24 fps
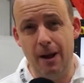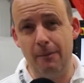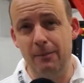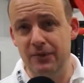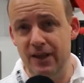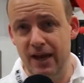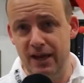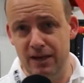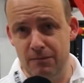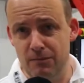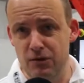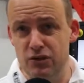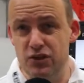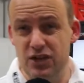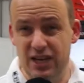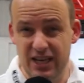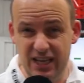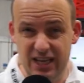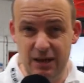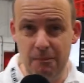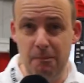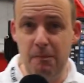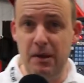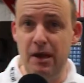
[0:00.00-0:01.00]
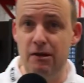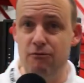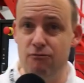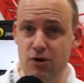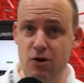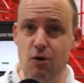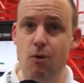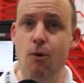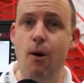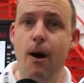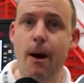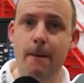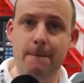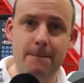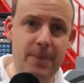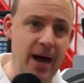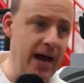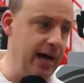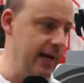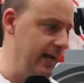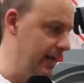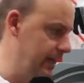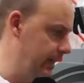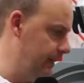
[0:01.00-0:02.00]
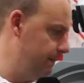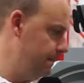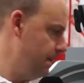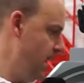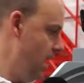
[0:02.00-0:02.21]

up and down a machine can be a real pain.